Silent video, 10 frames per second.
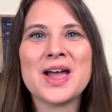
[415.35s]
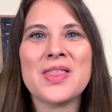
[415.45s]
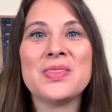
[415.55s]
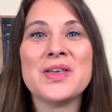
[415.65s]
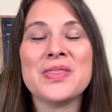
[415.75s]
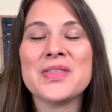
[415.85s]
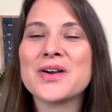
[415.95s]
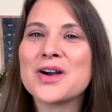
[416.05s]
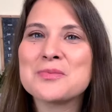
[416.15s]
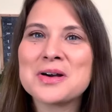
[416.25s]
And then
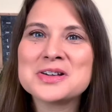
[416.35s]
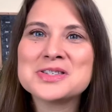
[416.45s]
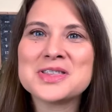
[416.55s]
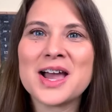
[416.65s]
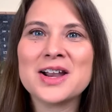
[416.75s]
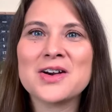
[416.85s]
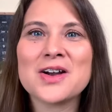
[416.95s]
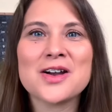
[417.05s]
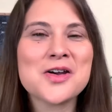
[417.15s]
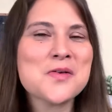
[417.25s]
there are parts that
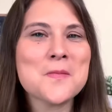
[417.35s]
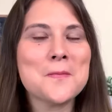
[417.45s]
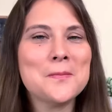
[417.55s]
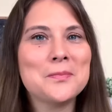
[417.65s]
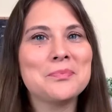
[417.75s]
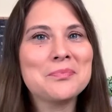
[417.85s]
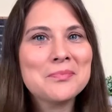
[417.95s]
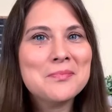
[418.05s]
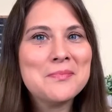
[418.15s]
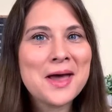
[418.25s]
are
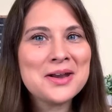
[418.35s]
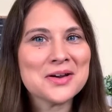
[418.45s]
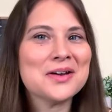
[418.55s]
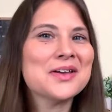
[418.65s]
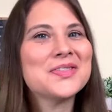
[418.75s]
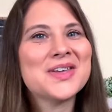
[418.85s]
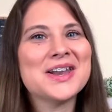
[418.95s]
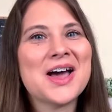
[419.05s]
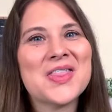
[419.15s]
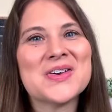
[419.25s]
better
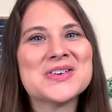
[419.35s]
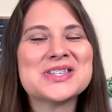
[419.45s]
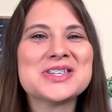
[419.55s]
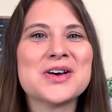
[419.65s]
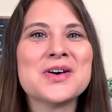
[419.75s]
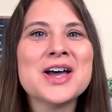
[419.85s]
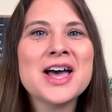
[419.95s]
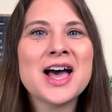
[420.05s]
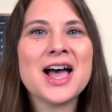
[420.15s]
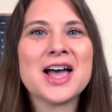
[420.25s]
than others. So
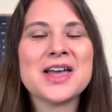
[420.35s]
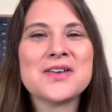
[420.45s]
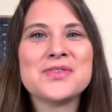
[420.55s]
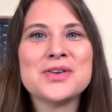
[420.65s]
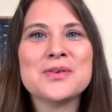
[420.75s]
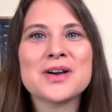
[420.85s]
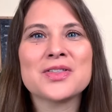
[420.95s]
if you are